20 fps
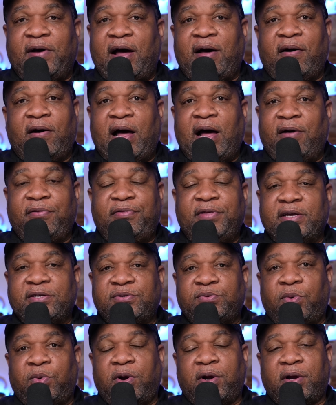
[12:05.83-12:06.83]
how, how
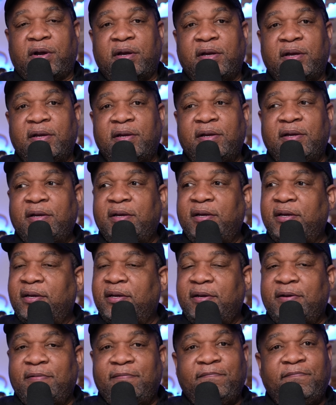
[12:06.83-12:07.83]
things work,
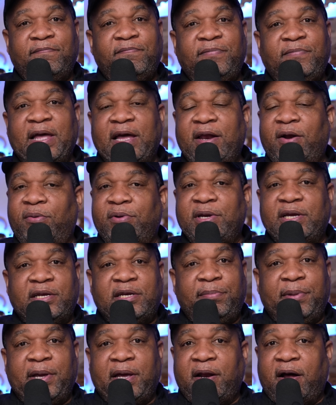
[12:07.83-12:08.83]
they don't need
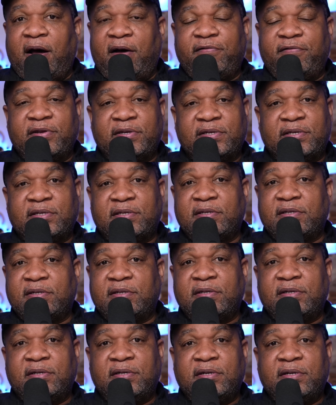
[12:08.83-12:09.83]
to be in office.
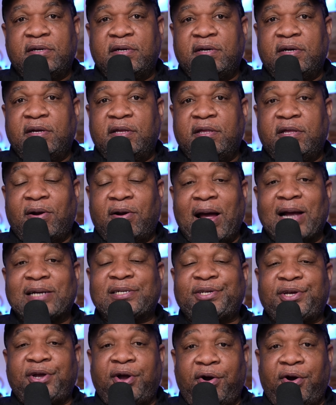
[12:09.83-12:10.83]
They're
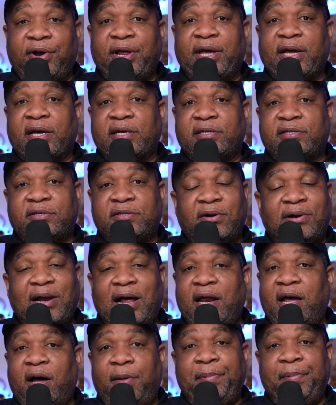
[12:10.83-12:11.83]
actually hurting us. They're
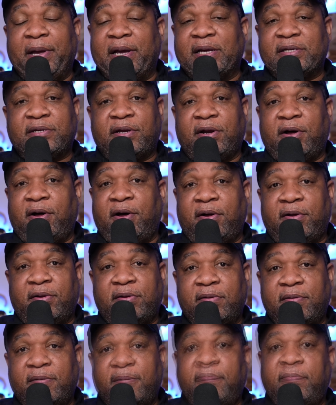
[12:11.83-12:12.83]
not helping us at all.
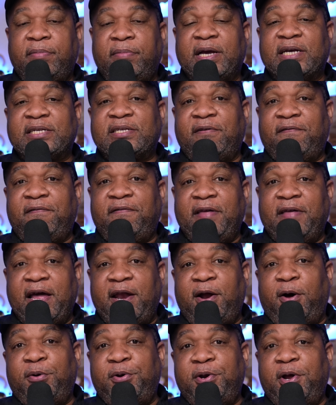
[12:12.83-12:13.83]
Because if they
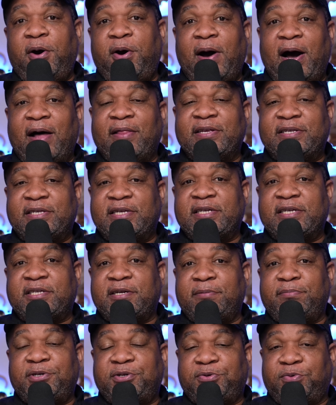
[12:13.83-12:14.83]
don't know how the
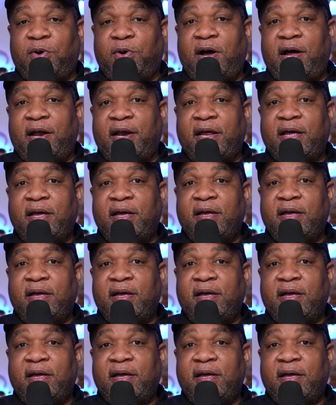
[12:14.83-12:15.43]
system is run,